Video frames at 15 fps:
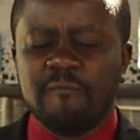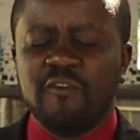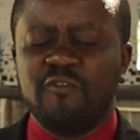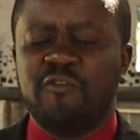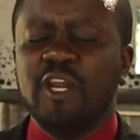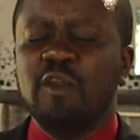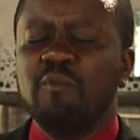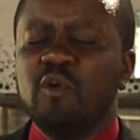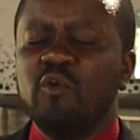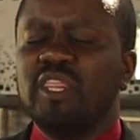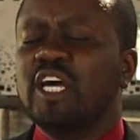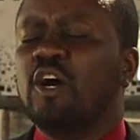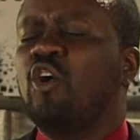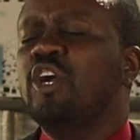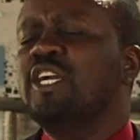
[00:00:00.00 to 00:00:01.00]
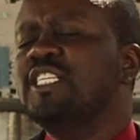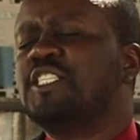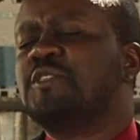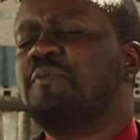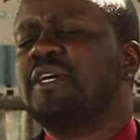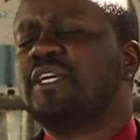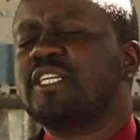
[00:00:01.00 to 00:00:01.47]
Fill me with the Holy
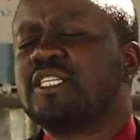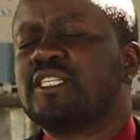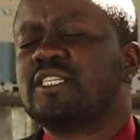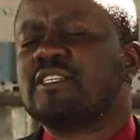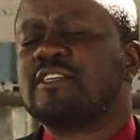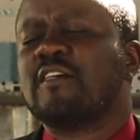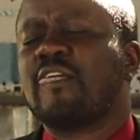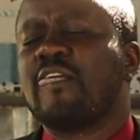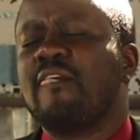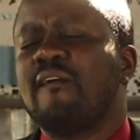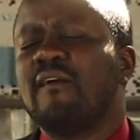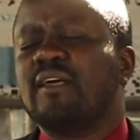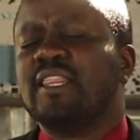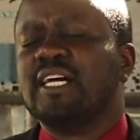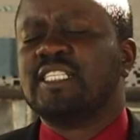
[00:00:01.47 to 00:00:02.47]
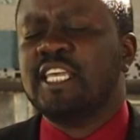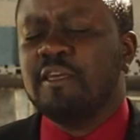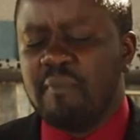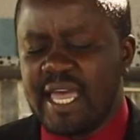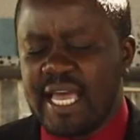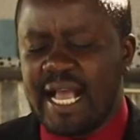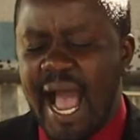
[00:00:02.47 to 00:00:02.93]
Spirit that he
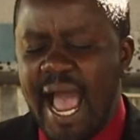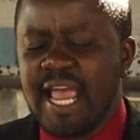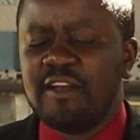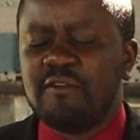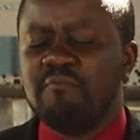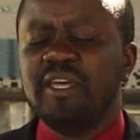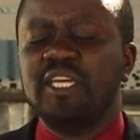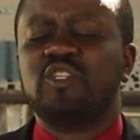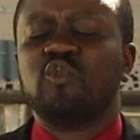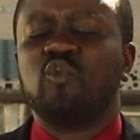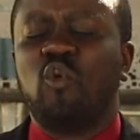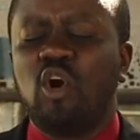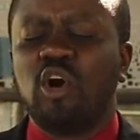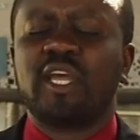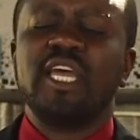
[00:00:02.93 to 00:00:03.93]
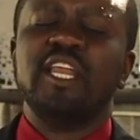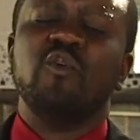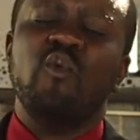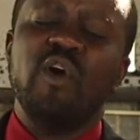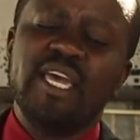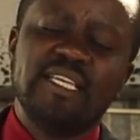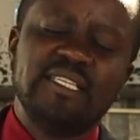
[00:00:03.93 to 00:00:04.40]
may guide me to walk in
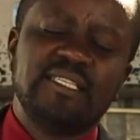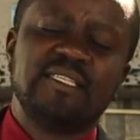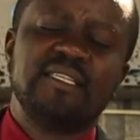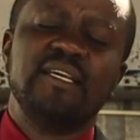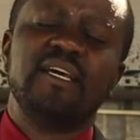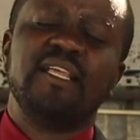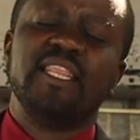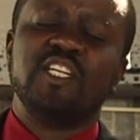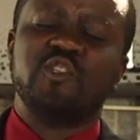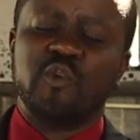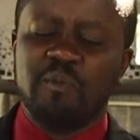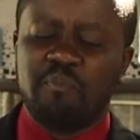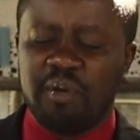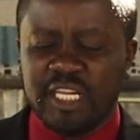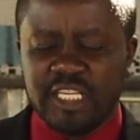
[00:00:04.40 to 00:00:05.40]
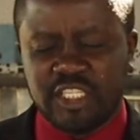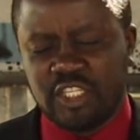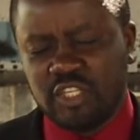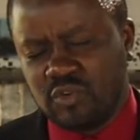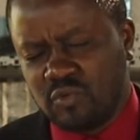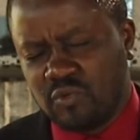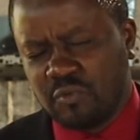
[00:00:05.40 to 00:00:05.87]
ways that will
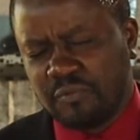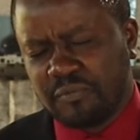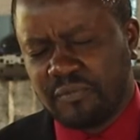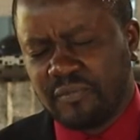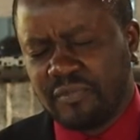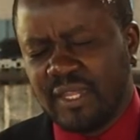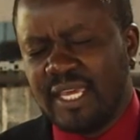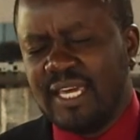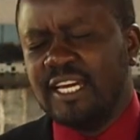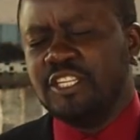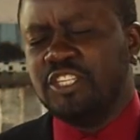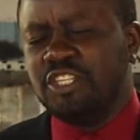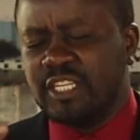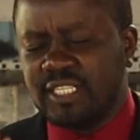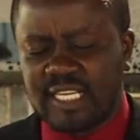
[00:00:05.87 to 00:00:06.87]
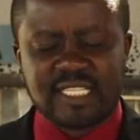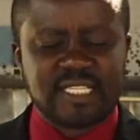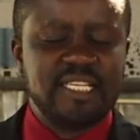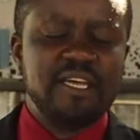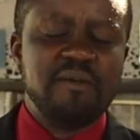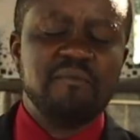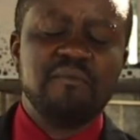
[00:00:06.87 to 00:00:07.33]
please you. In
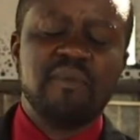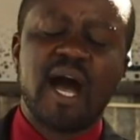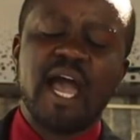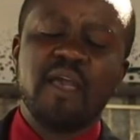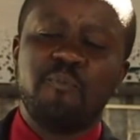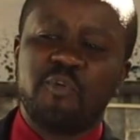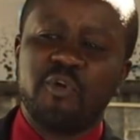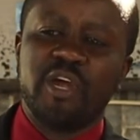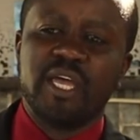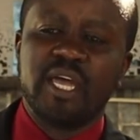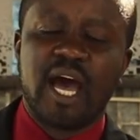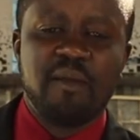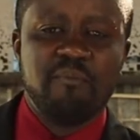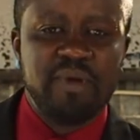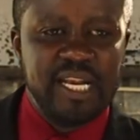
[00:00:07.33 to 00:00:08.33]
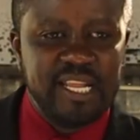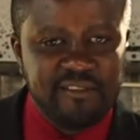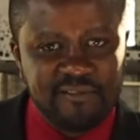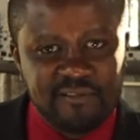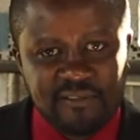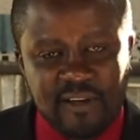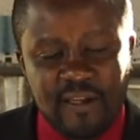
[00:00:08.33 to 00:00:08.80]
Jesus' name I pray and
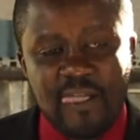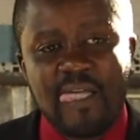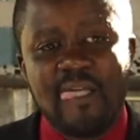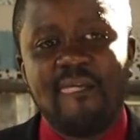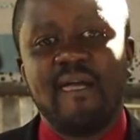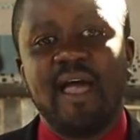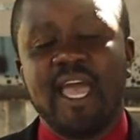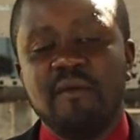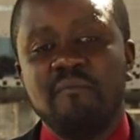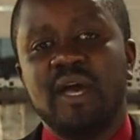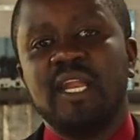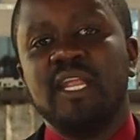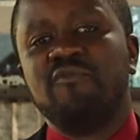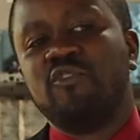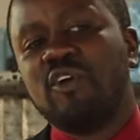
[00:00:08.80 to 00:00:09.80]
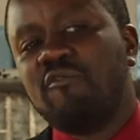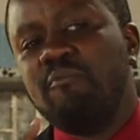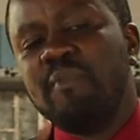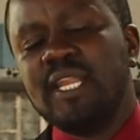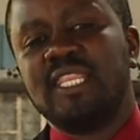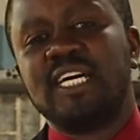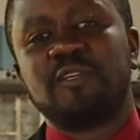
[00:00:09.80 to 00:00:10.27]
believe. Amen. If you have
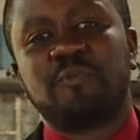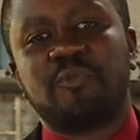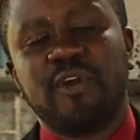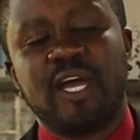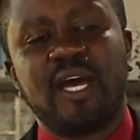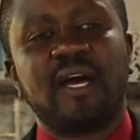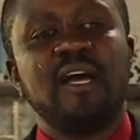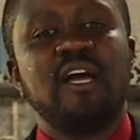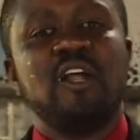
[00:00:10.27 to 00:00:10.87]
made that prayer,